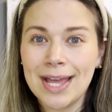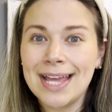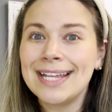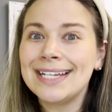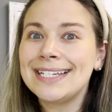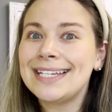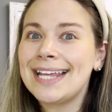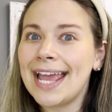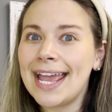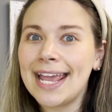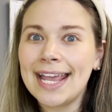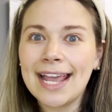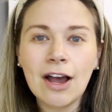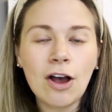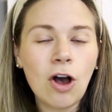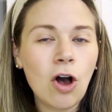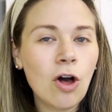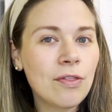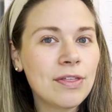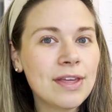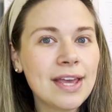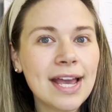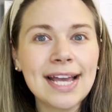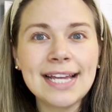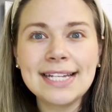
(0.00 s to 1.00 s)
take out all
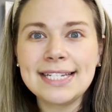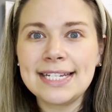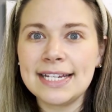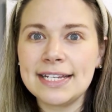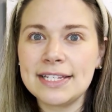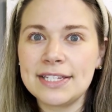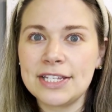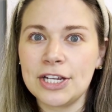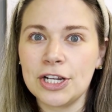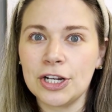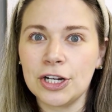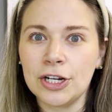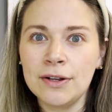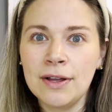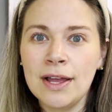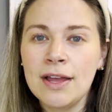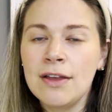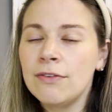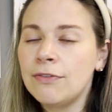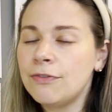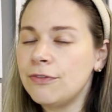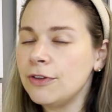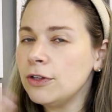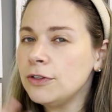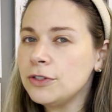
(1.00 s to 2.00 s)
the ideas here,
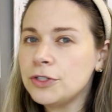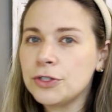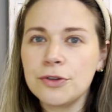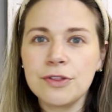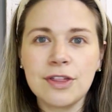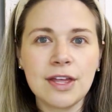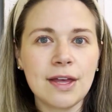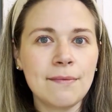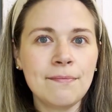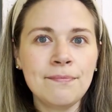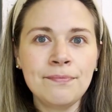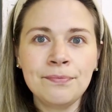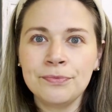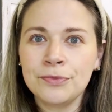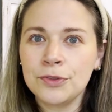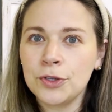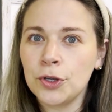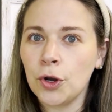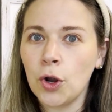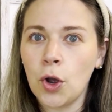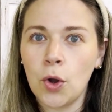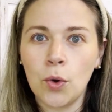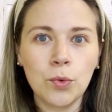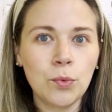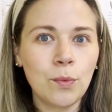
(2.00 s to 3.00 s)
filter them your
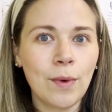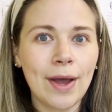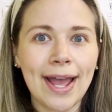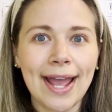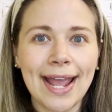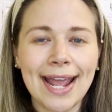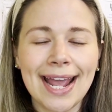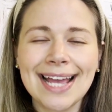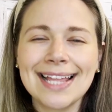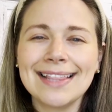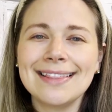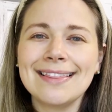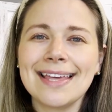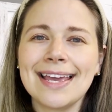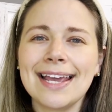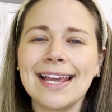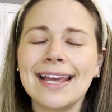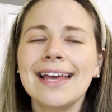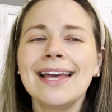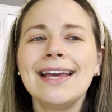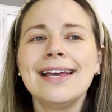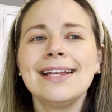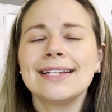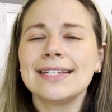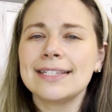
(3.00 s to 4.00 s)
own way, and
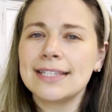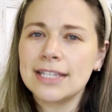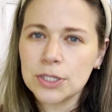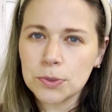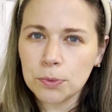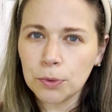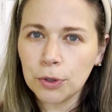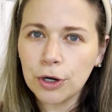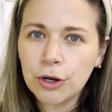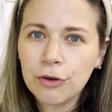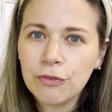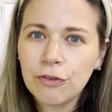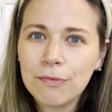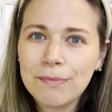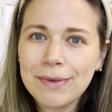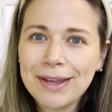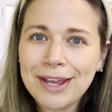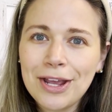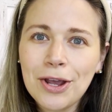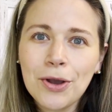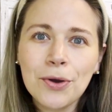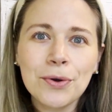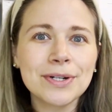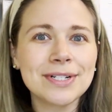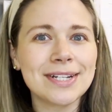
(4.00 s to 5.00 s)
think, does this work for me
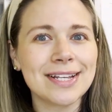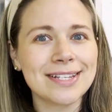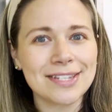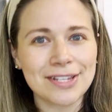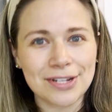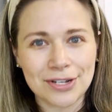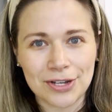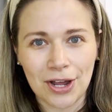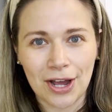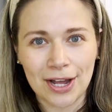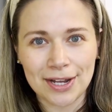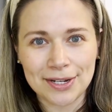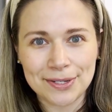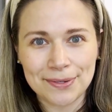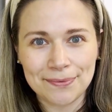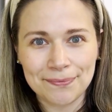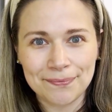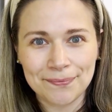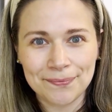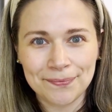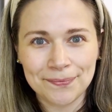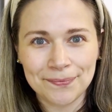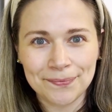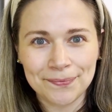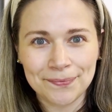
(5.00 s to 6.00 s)
or does it not?
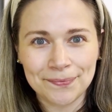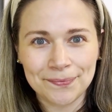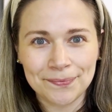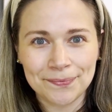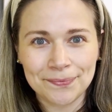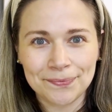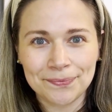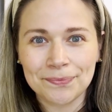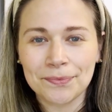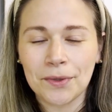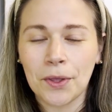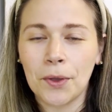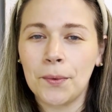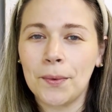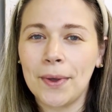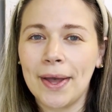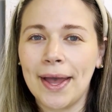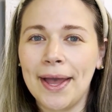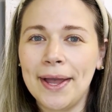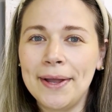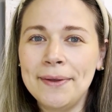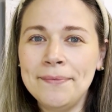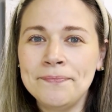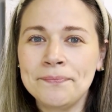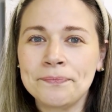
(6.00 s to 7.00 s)

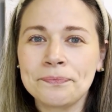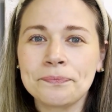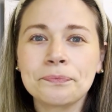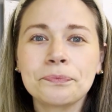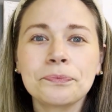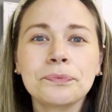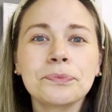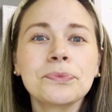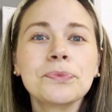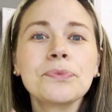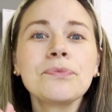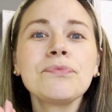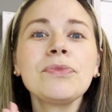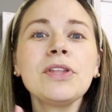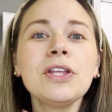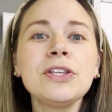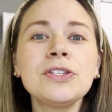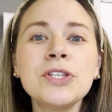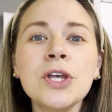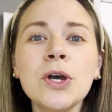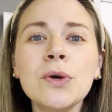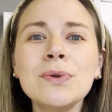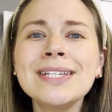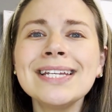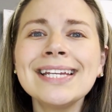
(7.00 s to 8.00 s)
Okay?
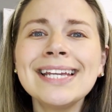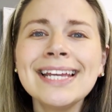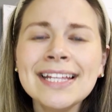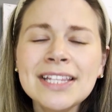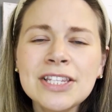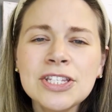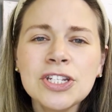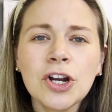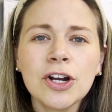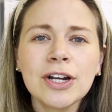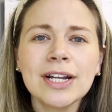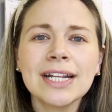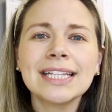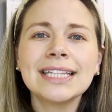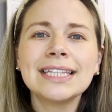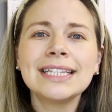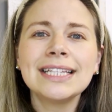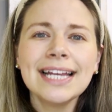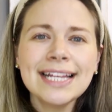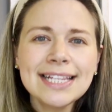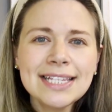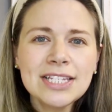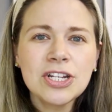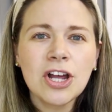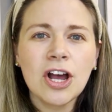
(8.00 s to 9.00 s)
So to get started,
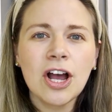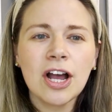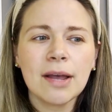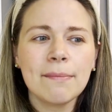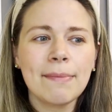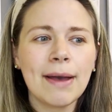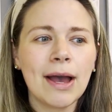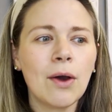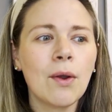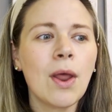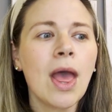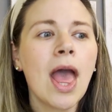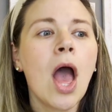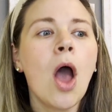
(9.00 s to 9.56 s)
let's talk about